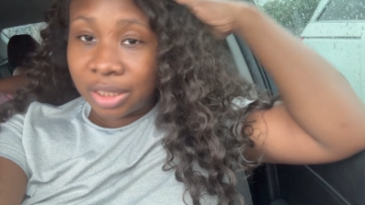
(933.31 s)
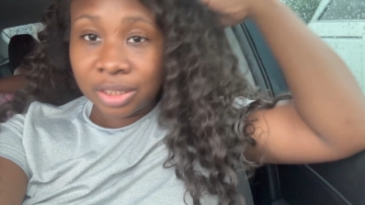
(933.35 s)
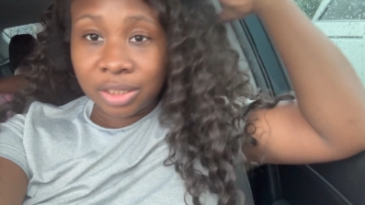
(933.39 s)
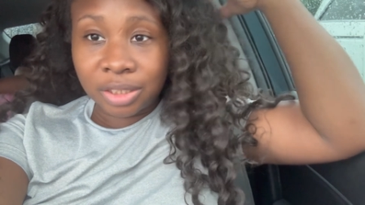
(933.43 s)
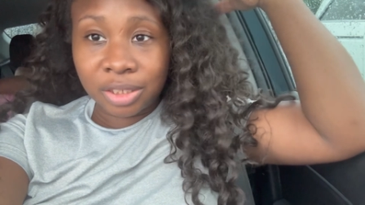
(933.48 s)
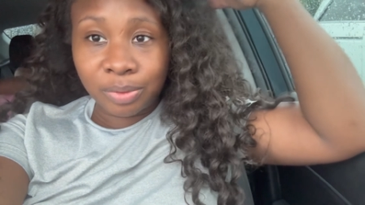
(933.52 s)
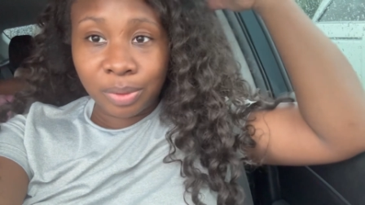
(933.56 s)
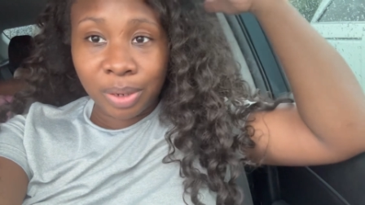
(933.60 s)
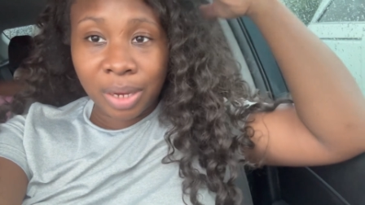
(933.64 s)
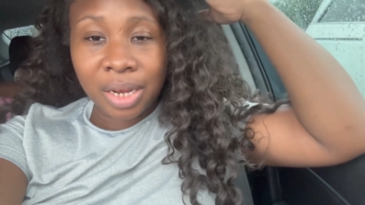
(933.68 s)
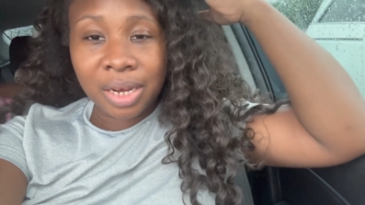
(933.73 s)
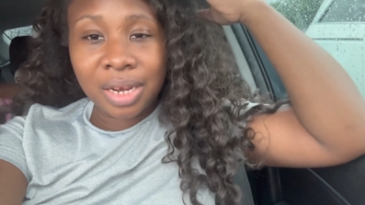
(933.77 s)

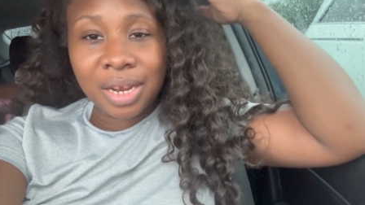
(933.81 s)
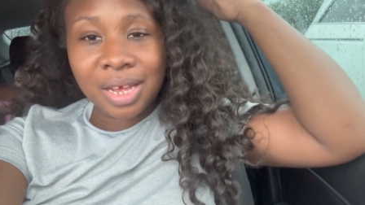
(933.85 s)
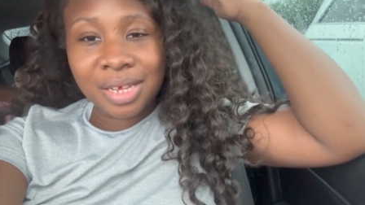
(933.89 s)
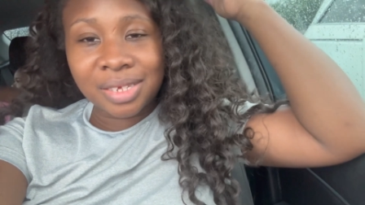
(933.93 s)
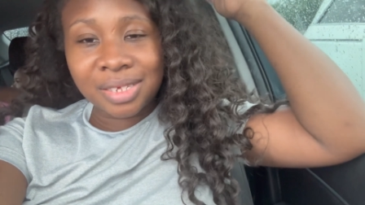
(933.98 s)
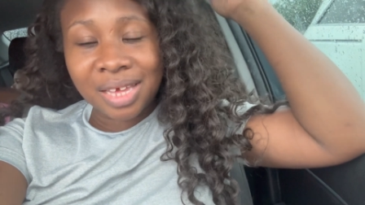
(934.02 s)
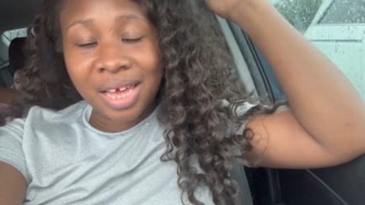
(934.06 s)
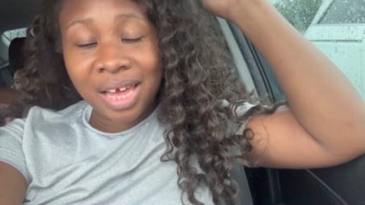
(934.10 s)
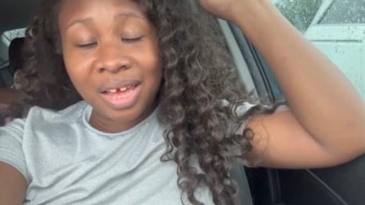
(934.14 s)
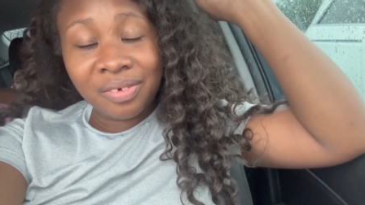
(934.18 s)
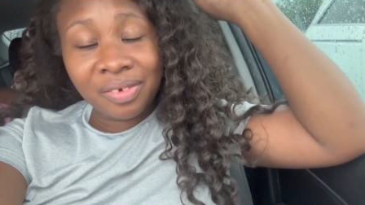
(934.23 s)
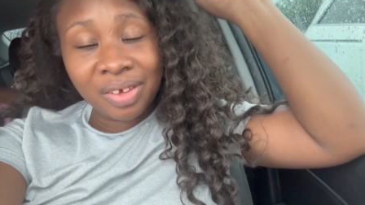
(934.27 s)
Soraya
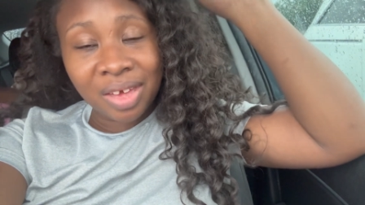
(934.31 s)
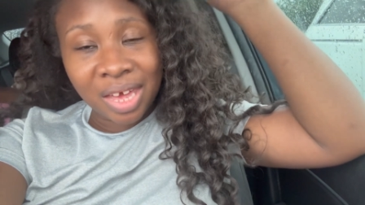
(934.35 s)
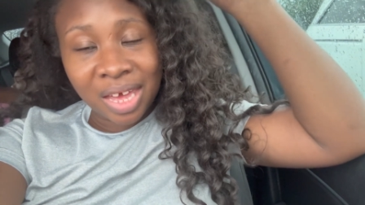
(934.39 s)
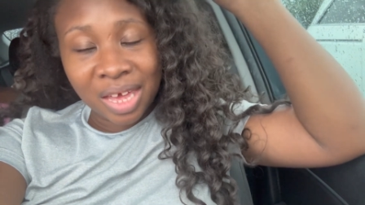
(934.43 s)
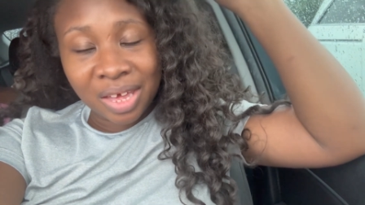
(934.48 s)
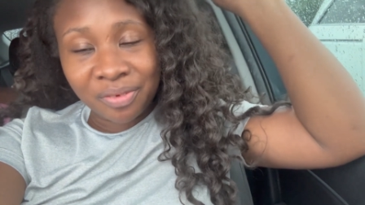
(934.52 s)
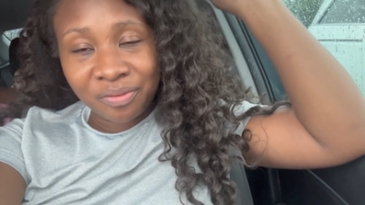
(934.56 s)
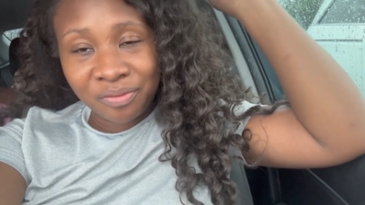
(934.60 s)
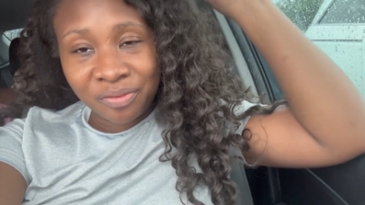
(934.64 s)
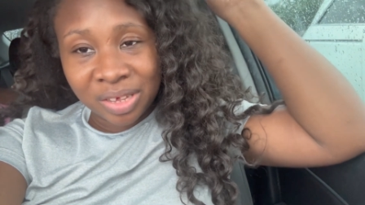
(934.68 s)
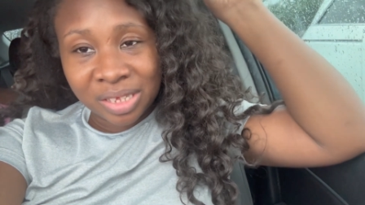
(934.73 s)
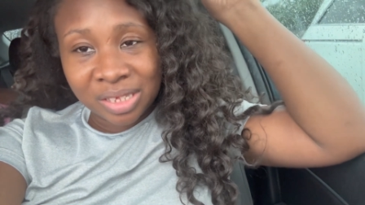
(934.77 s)
does have
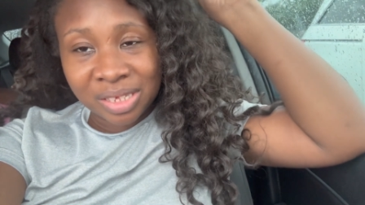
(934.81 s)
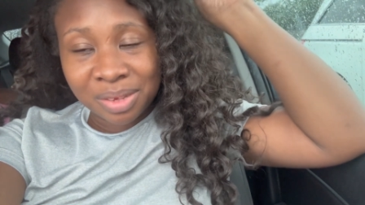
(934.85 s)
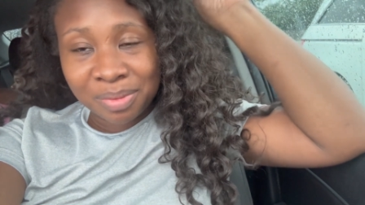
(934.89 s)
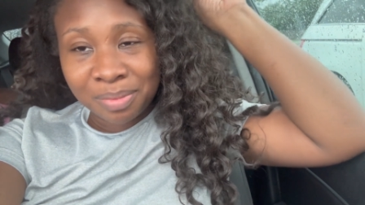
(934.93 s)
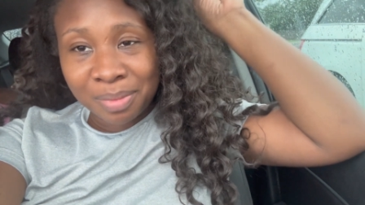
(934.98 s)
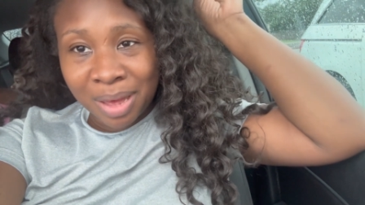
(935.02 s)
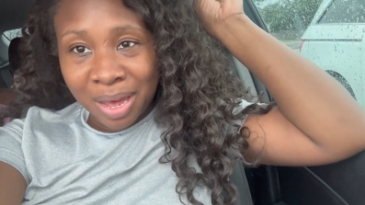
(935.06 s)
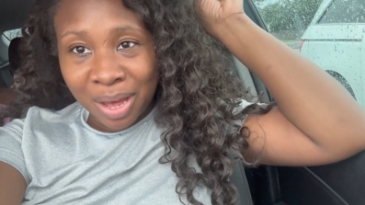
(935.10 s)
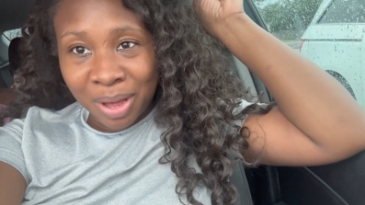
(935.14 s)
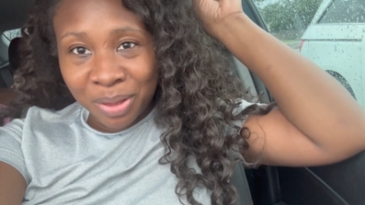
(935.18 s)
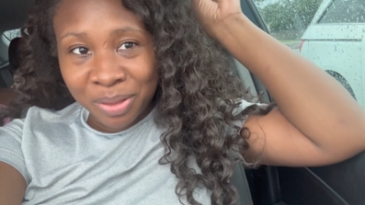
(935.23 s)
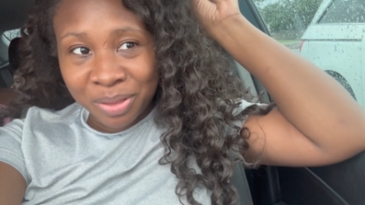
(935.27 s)
hand, foot,
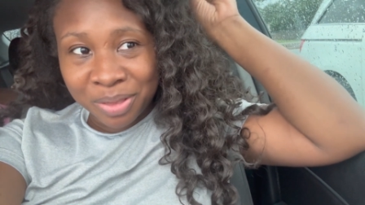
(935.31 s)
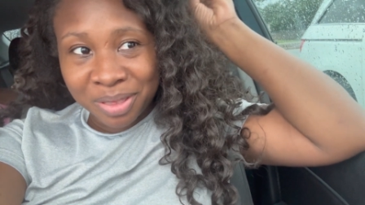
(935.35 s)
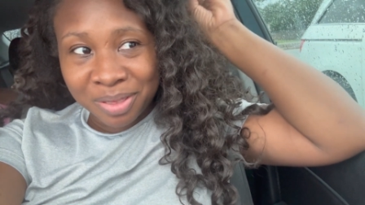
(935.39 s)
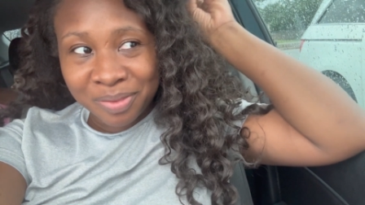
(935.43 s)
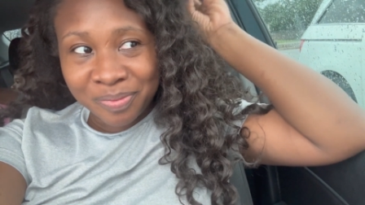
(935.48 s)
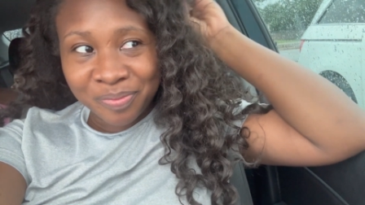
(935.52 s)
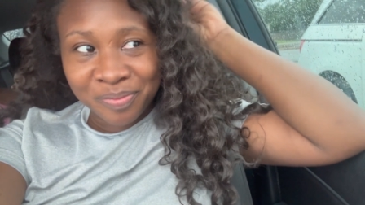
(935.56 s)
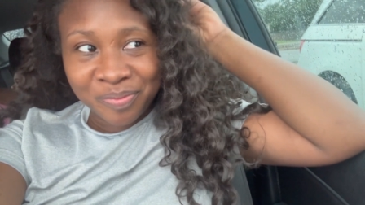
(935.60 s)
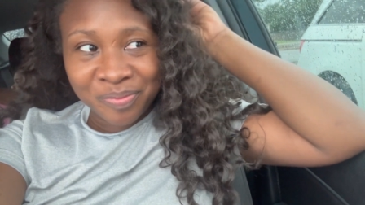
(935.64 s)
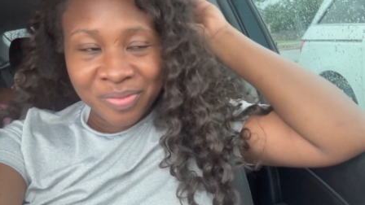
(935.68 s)
and mouth.